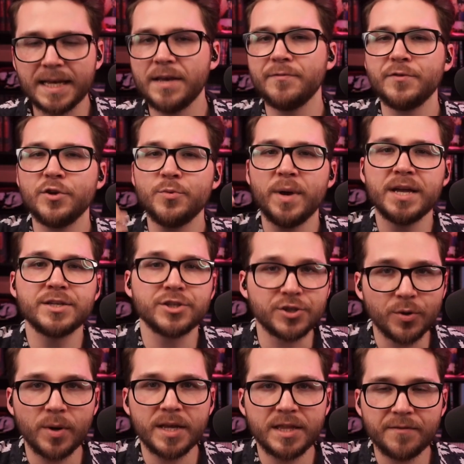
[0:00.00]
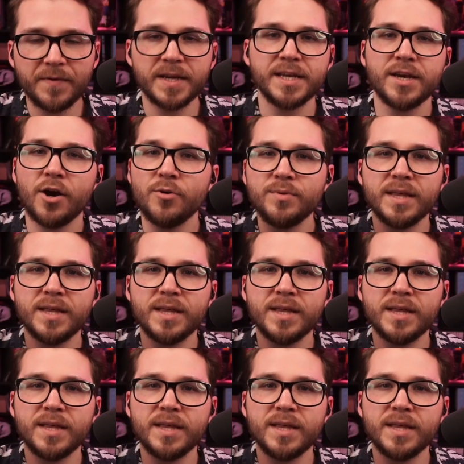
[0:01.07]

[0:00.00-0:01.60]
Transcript: if you enjoyed the video,